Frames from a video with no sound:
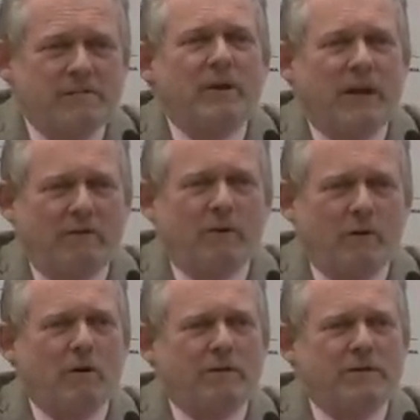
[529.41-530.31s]
We'll have a
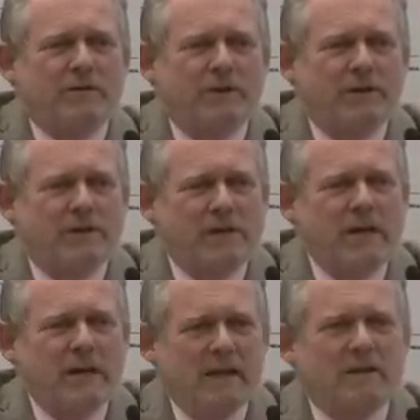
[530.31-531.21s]
look after three years
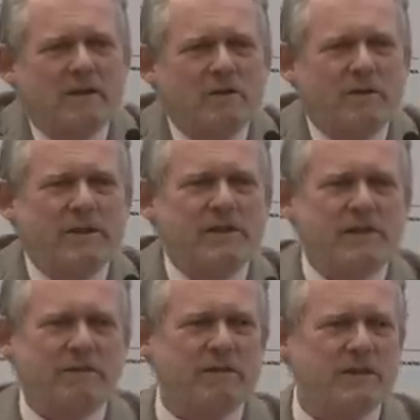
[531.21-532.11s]
until
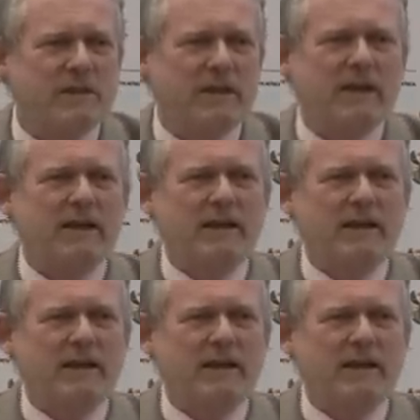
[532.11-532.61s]
2017.